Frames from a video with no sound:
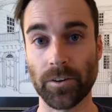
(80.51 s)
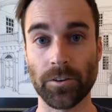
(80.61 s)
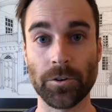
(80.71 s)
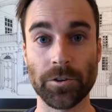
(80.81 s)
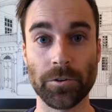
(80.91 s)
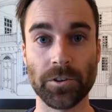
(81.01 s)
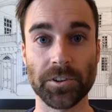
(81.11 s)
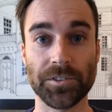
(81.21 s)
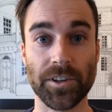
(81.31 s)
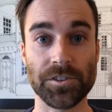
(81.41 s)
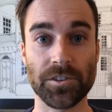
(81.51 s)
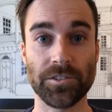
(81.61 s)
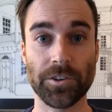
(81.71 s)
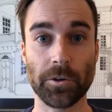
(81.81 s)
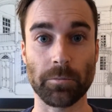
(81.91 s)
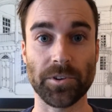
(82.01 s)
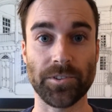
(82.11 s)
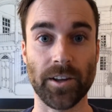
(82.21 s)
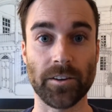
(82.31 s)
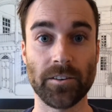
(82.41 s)
your utilization is
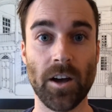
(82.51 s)
0%.